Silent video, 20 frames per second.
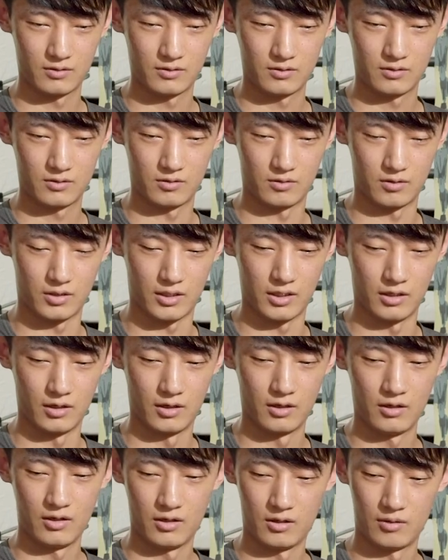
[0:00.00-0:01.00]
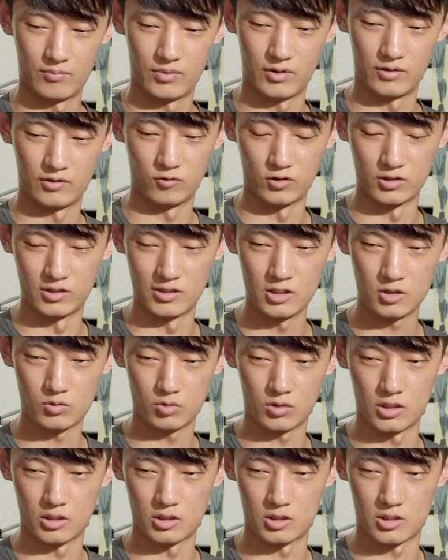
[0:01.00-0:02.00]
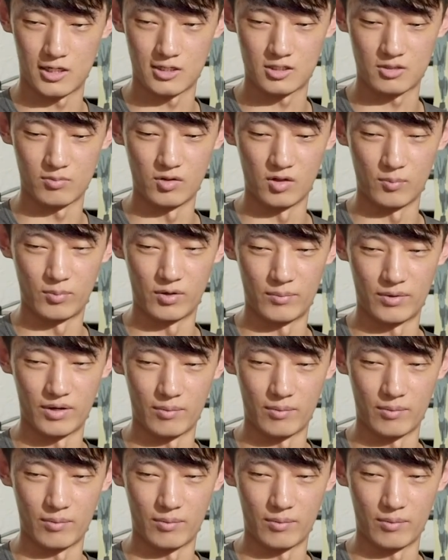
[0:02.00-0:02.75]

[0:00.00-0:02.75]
Yeah. Right. But for these ones, should I seemingly put them